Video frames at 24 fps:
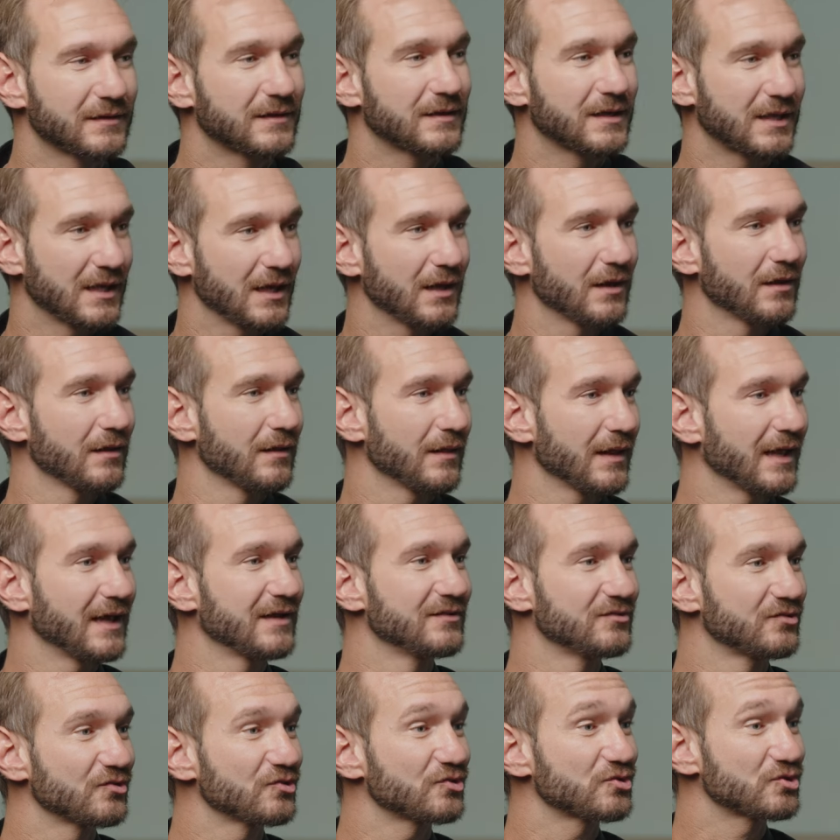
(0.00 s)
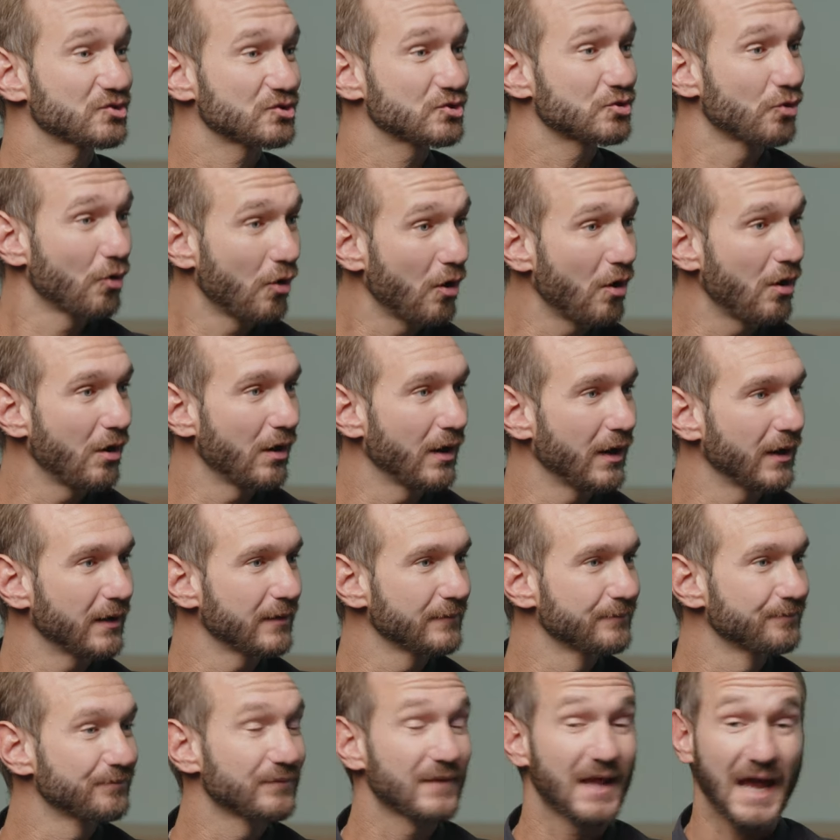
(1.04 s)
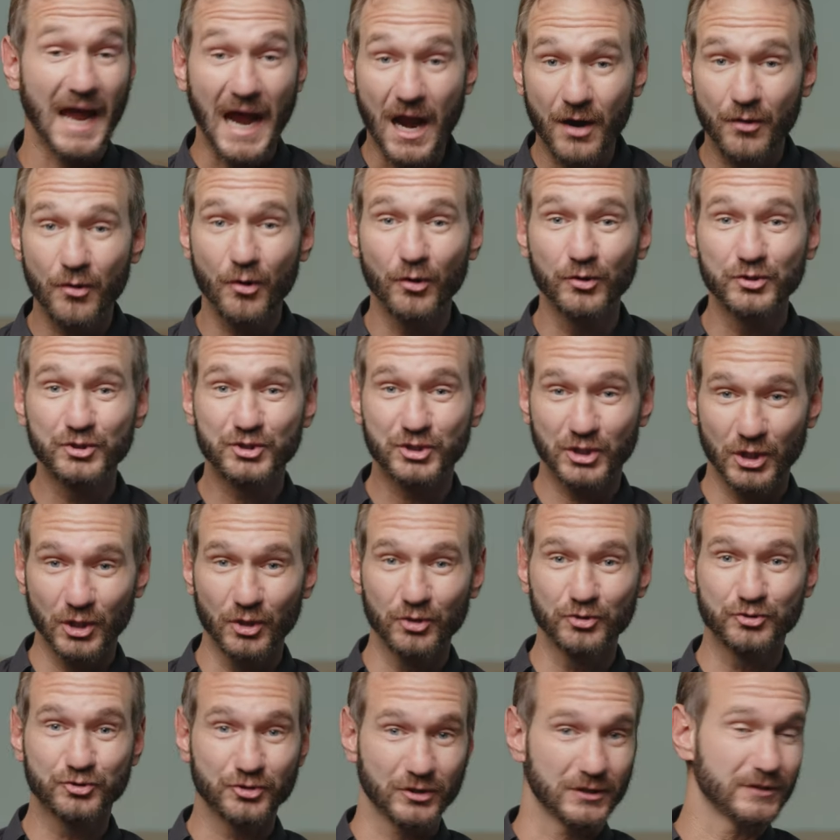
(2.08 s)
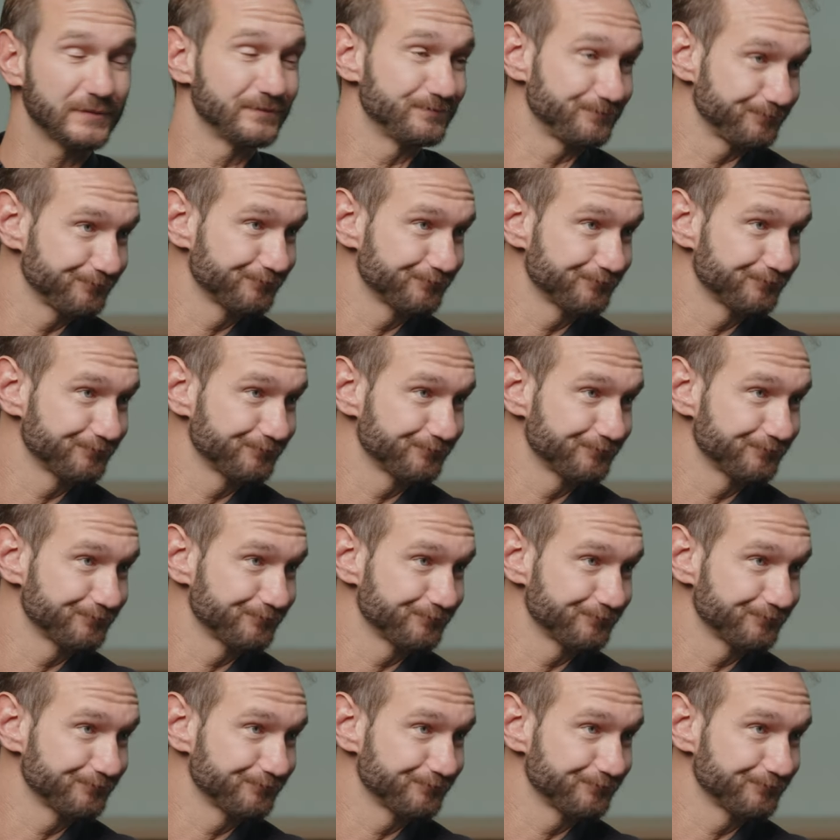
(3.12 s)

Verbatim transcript: kill, and destroy mm-hmm. our own children.